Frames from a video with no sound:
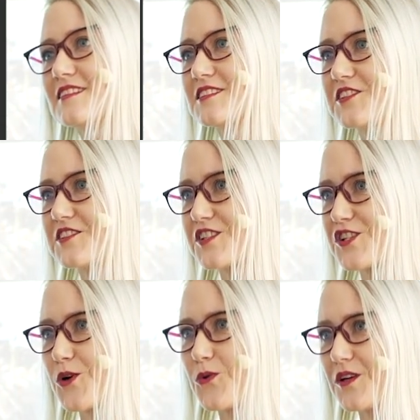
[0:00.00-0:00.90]
Just
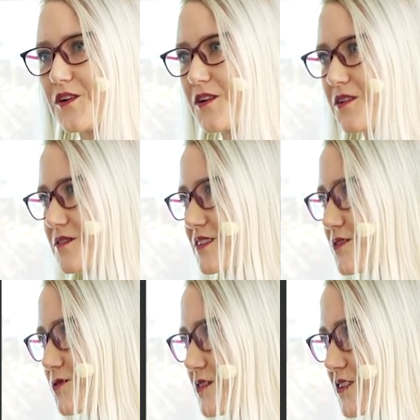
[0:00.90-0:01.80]
show your
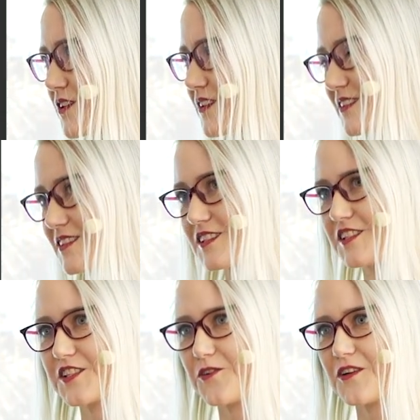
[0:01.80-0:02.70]

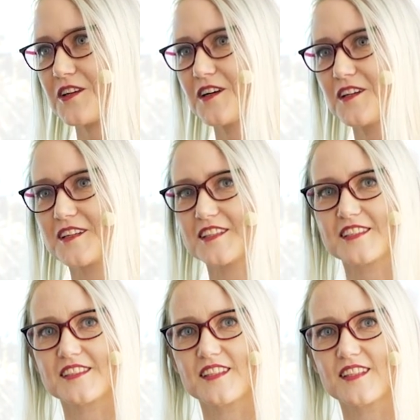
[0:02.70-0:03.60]

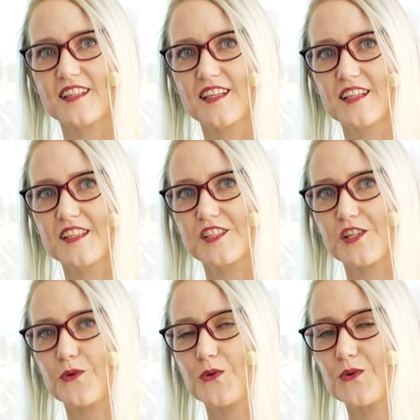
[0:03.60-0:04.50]
colors.
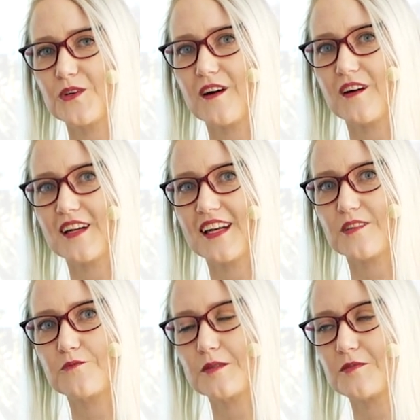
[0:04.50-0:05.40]
Show who you are.
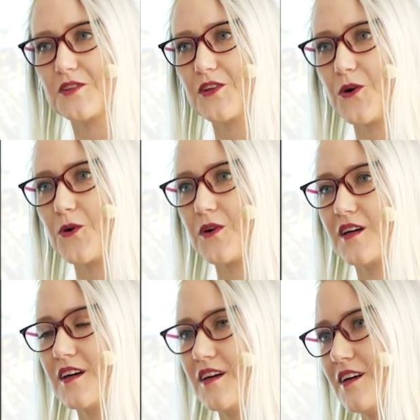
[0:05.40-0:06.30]
Let people know
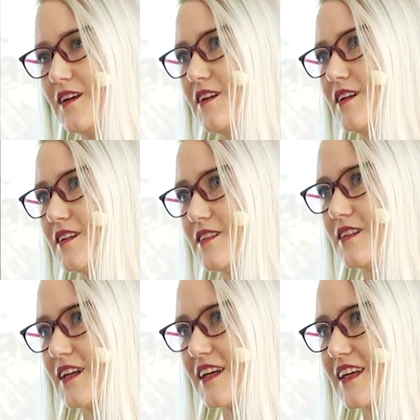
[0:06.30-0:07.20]

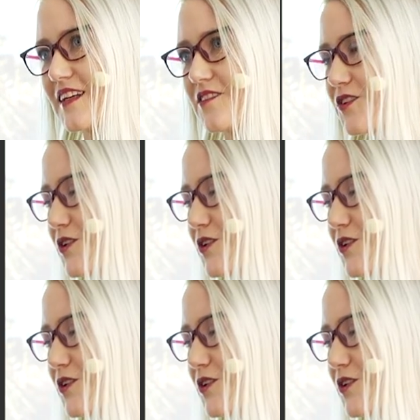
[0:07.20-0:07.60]
and get to